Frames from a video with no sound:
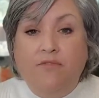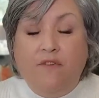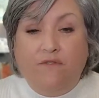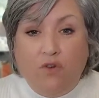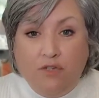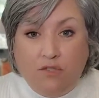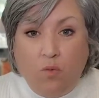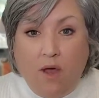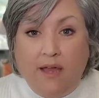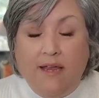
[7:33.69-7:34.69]
The first
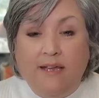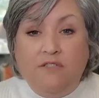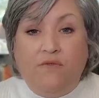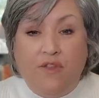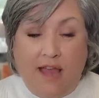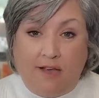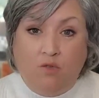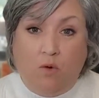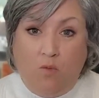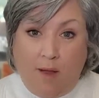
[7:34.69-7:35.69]
one is for the
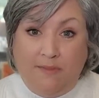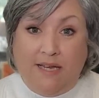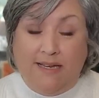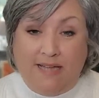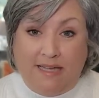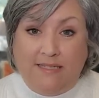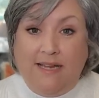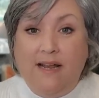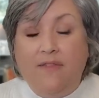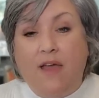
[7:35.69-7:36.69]
actual website testing.